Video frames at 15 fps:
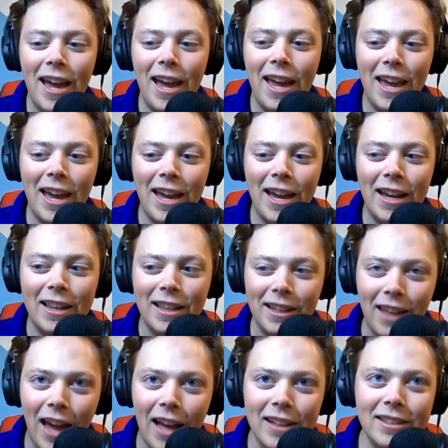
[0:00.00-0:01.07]
And the
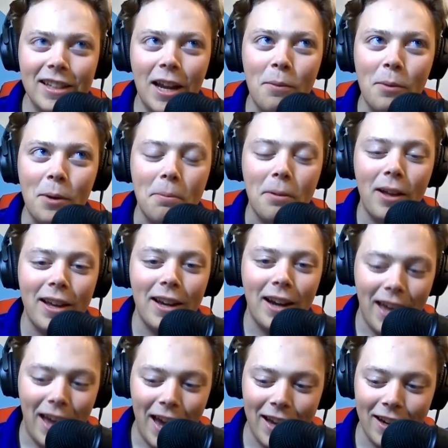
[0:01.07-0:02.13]
last time we played, I
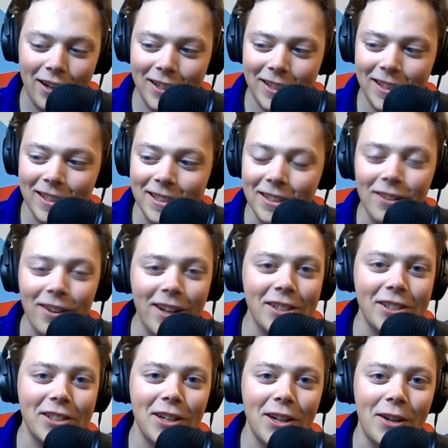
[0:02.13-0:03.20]
had her and
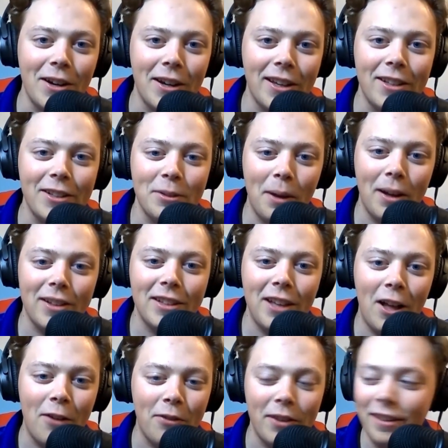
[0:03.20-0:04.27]
Horatio against
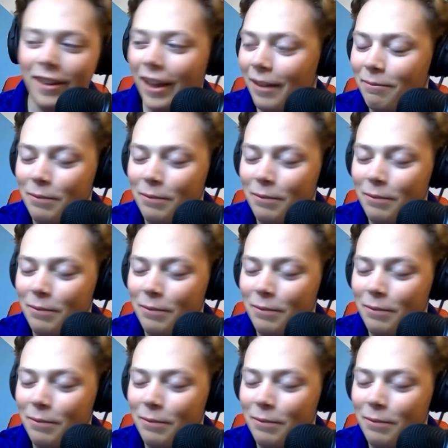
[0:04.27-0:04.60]
myself, and